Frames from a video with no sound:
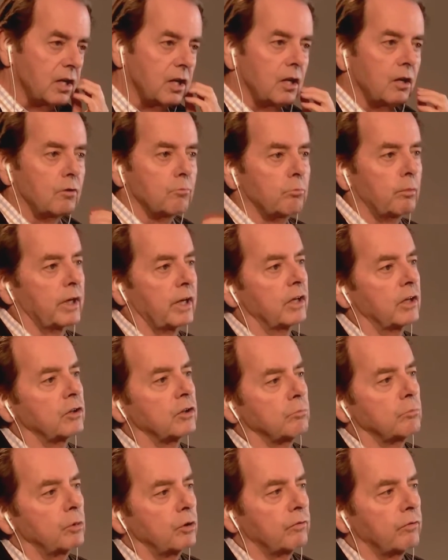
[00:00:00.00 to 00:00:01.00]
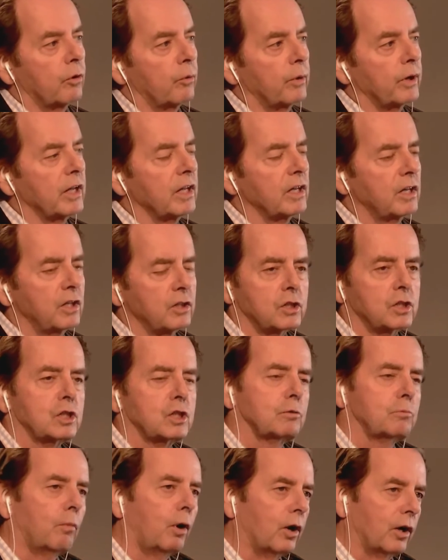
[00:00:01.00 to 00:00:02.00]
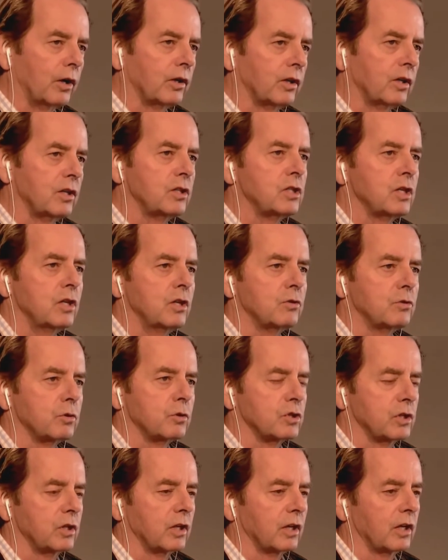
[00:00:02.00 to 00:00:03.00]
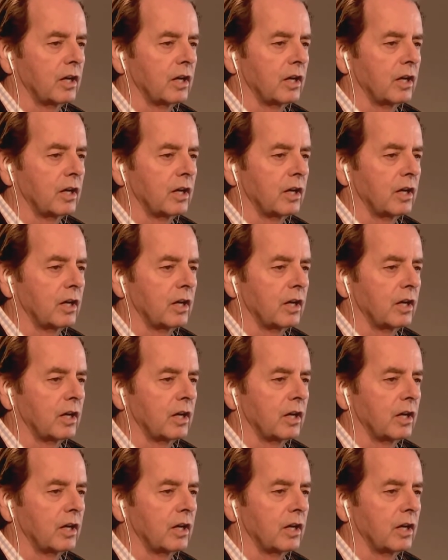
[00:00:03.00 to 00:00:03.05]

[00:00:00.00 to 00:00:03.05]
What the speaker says: begin to move forward. It is smart. It's interesting.